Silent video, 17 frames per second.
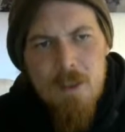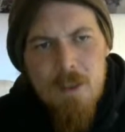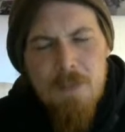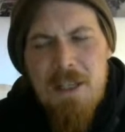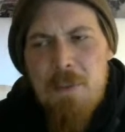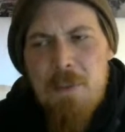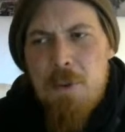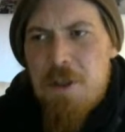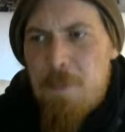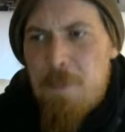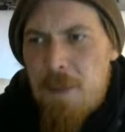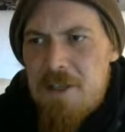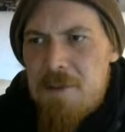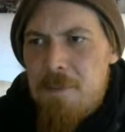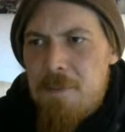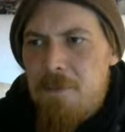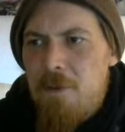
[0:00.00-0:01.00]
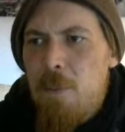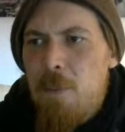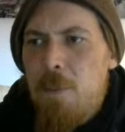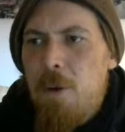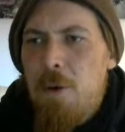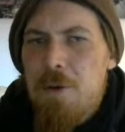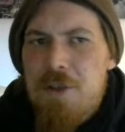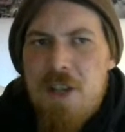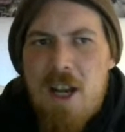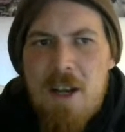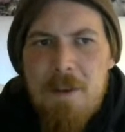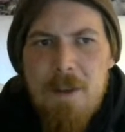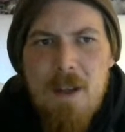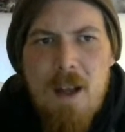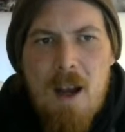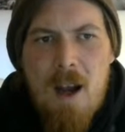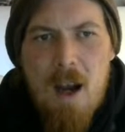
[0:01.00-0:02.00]
I think he wants to play some football, so
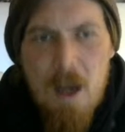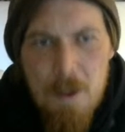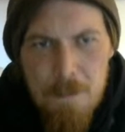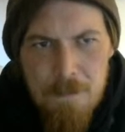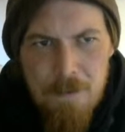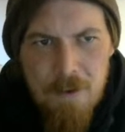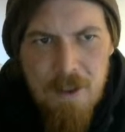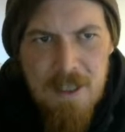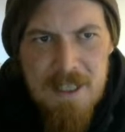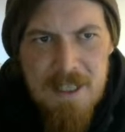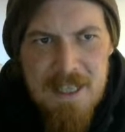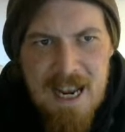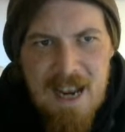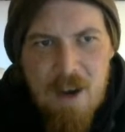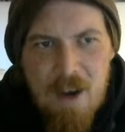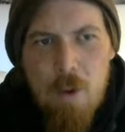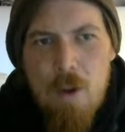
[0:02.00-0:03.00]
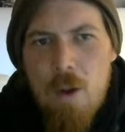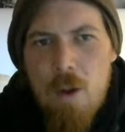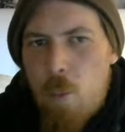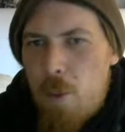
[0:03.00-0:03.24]
hopefully now